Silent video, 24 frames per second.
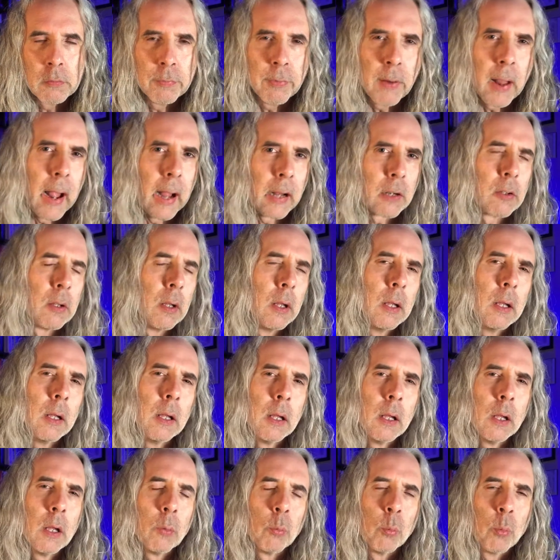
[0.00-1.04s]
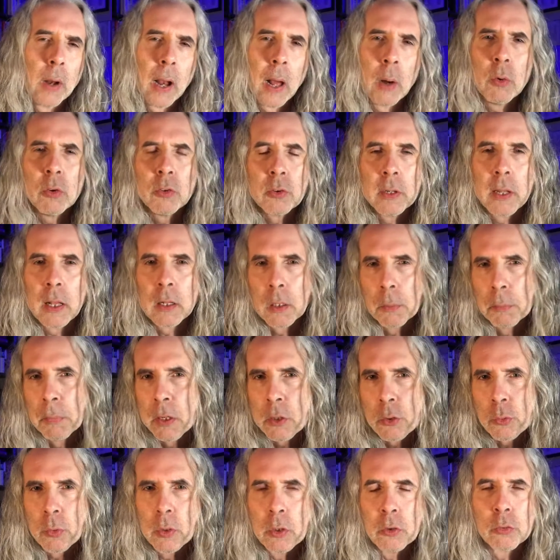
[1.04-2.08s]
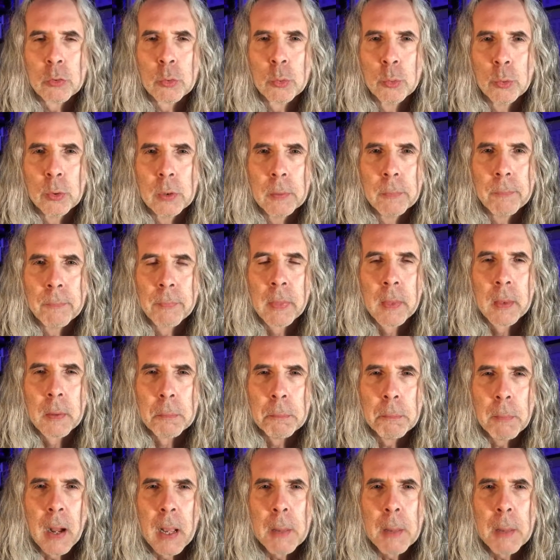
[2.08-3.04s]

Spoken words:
In fact, when I was in elementary school,